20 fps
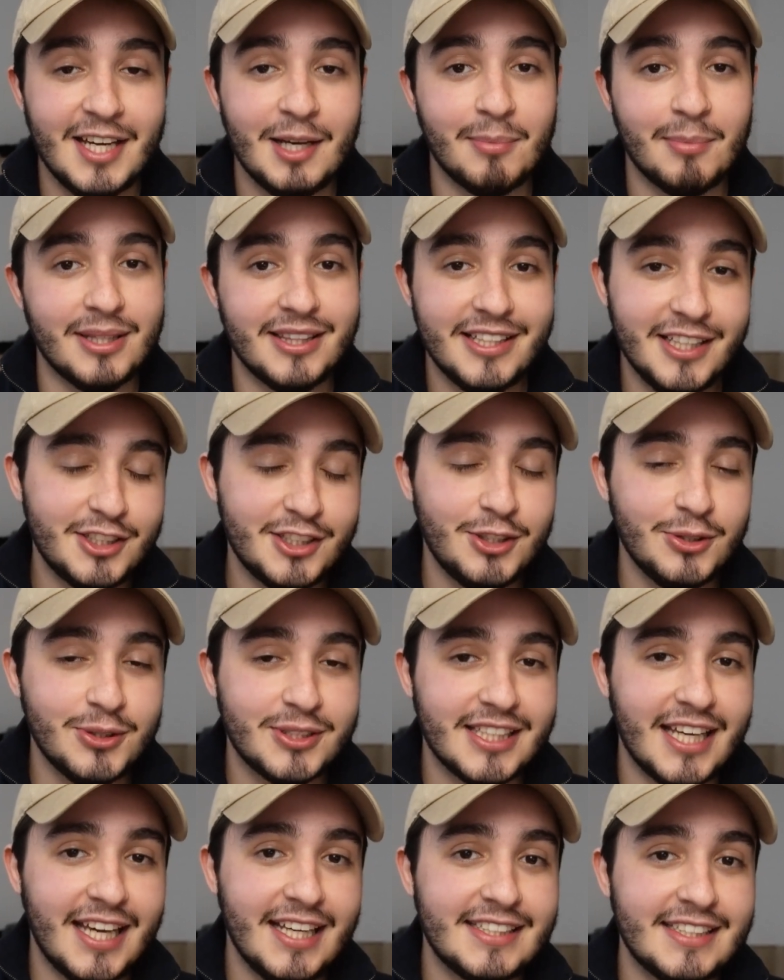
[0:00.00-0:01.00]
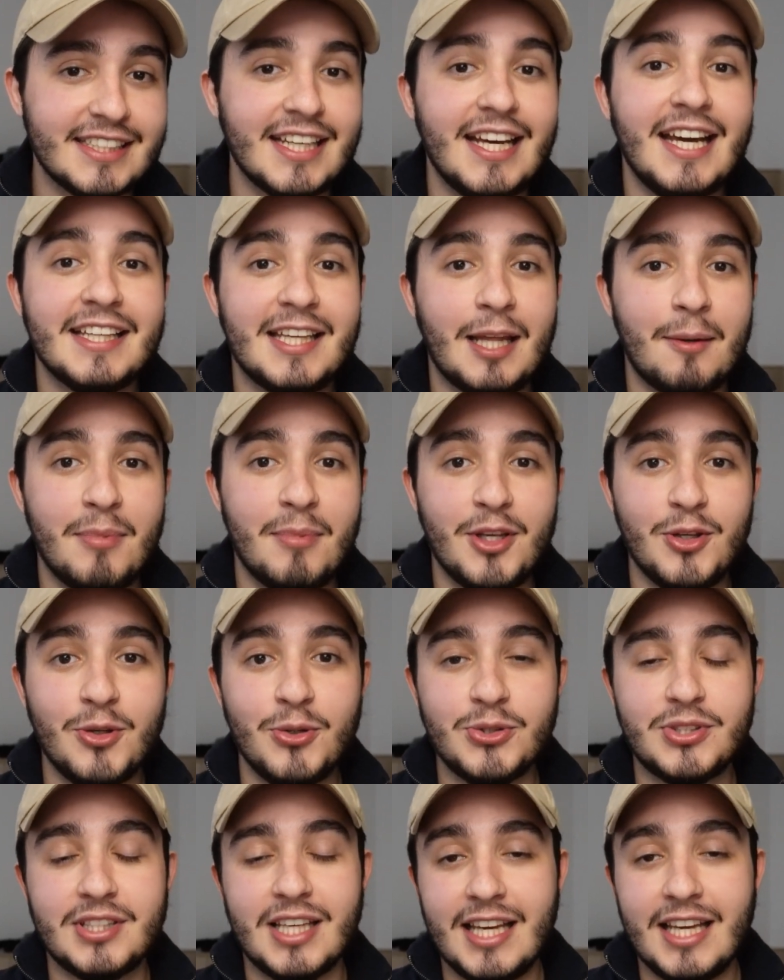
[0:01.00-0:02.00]
But this use case can be
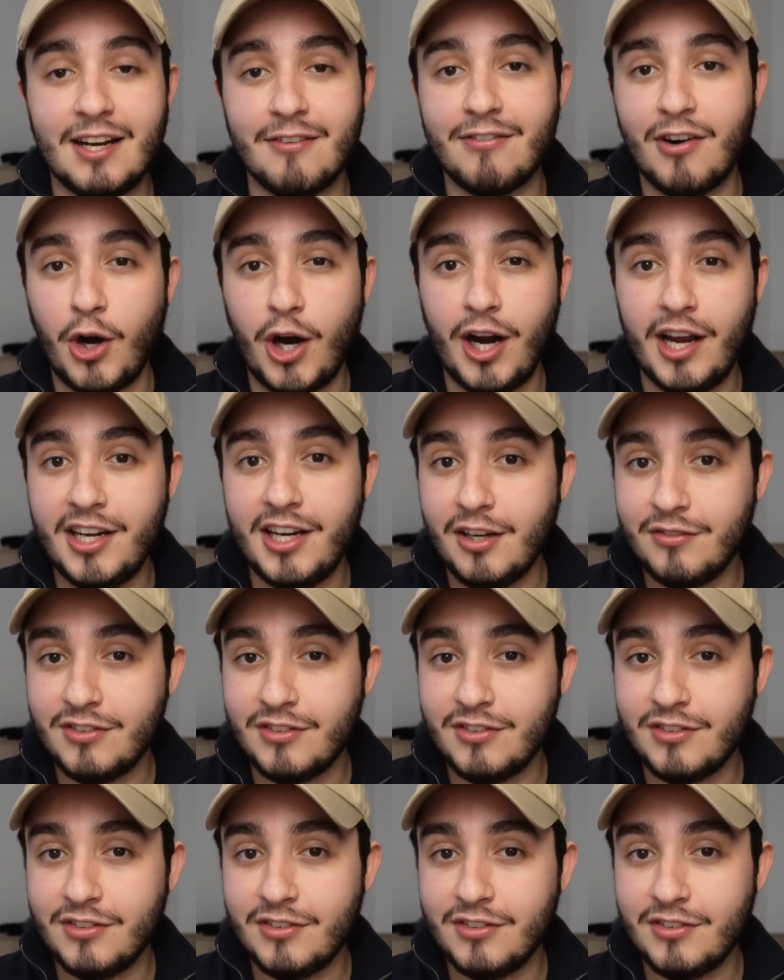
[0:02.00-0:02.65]
used in a variety